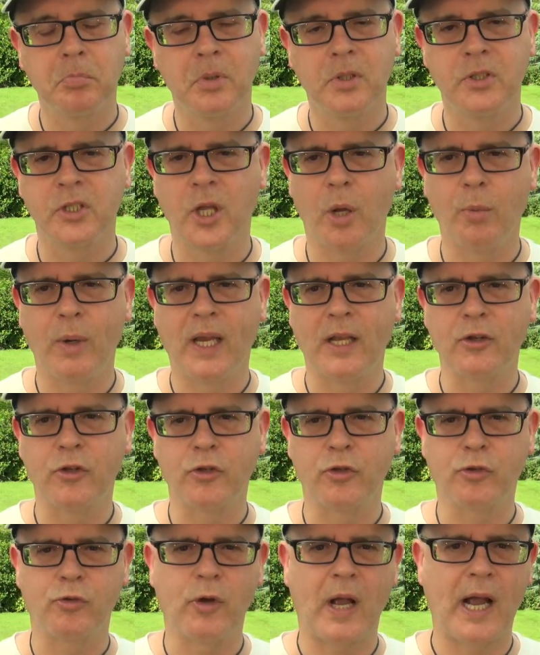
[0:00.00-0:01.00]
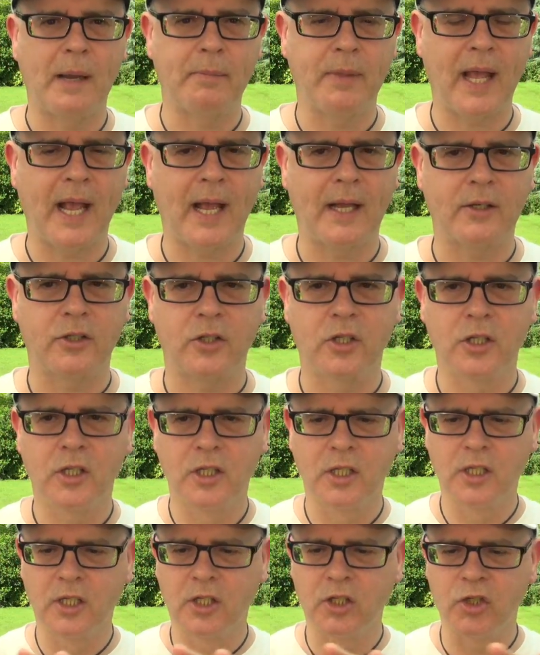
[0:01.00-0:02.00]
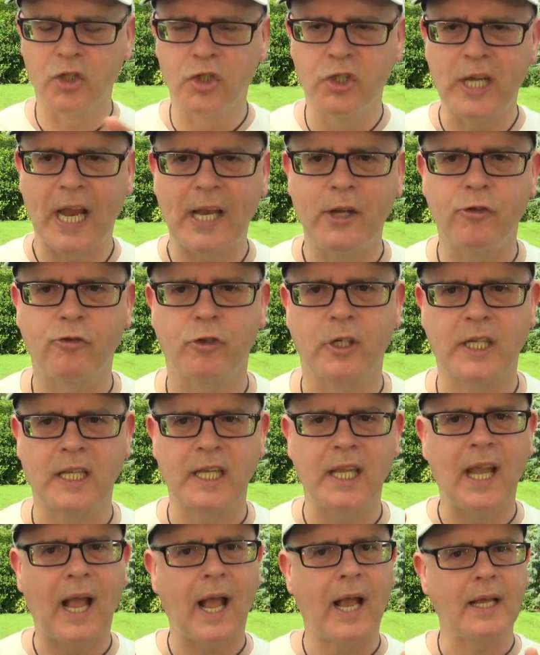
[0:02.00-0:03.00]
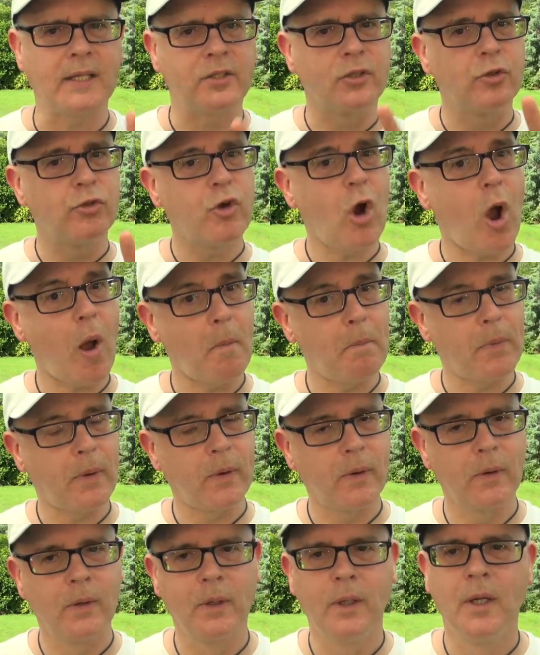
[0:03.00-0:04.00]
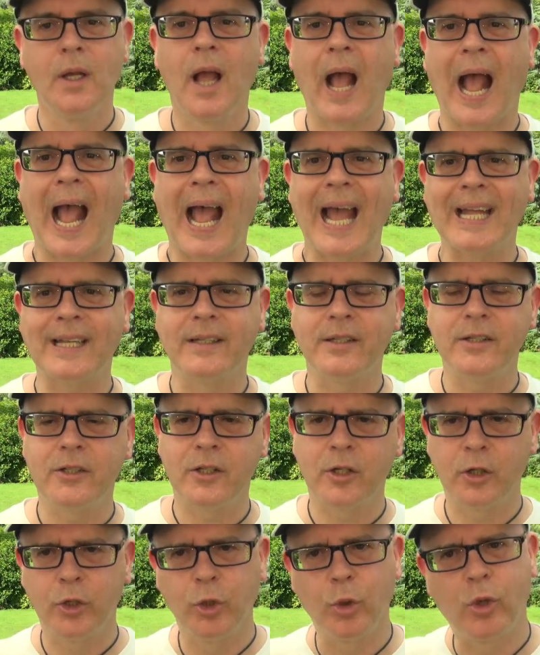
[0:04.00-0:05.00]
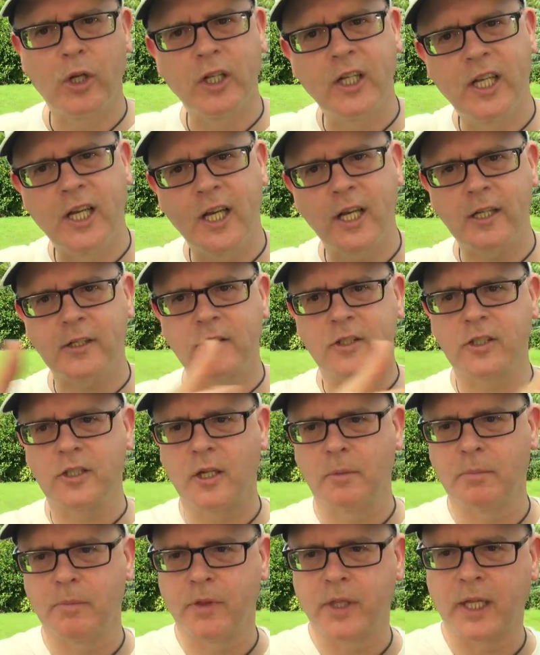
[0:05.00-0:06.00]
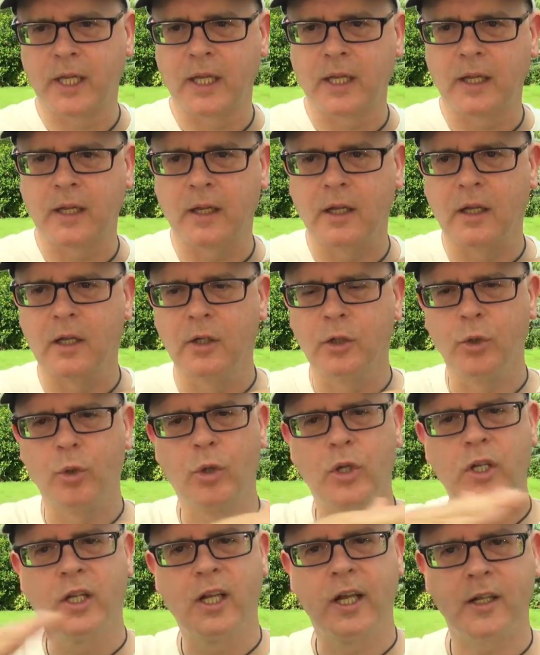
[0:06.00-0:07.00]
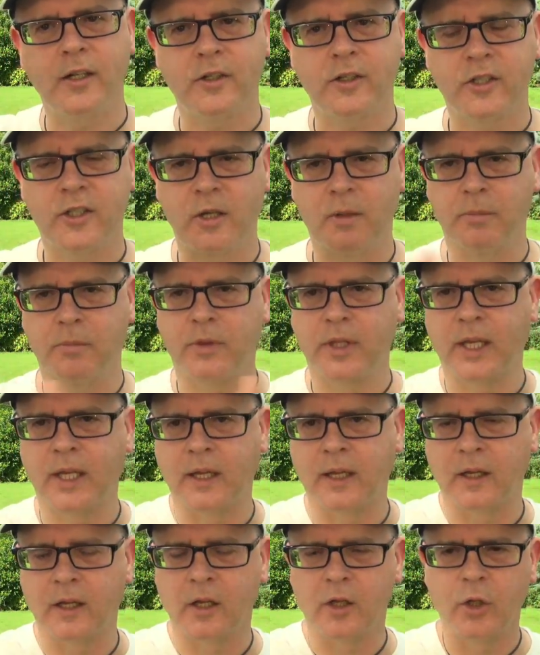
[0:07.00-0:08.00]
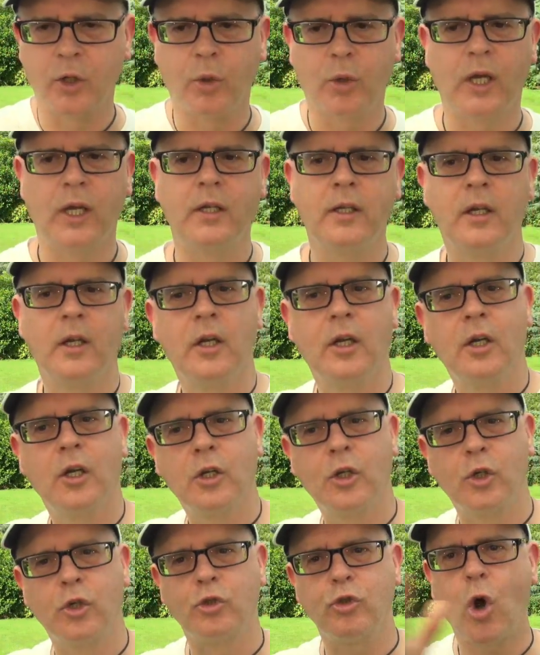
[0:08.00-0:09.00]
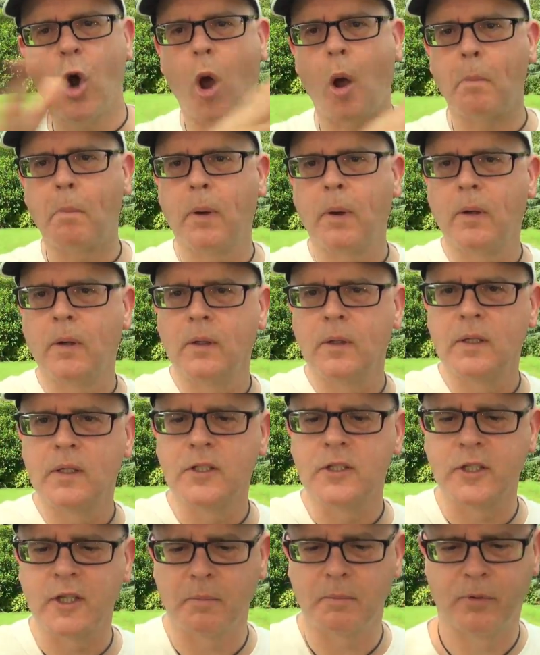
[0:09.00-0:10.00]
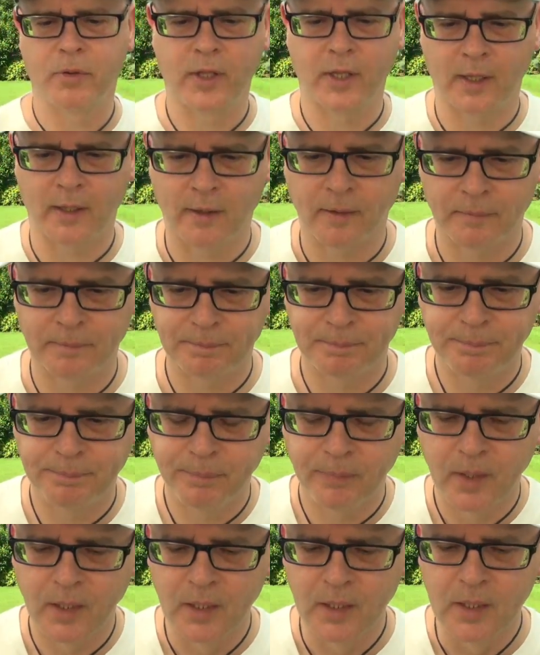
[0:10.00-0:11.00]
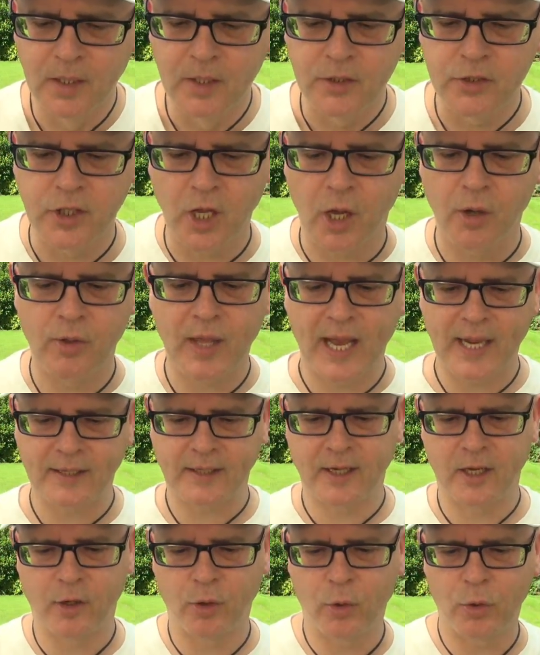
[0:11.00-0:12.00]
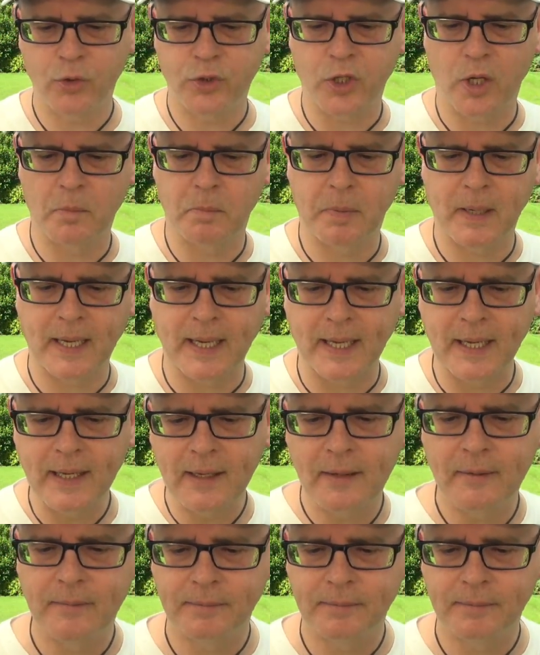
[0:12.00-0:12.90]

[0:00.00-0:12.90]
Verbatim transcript: So we can describe that generally as crop. And you can cut something. You can cut something. You can crop something. So that can also be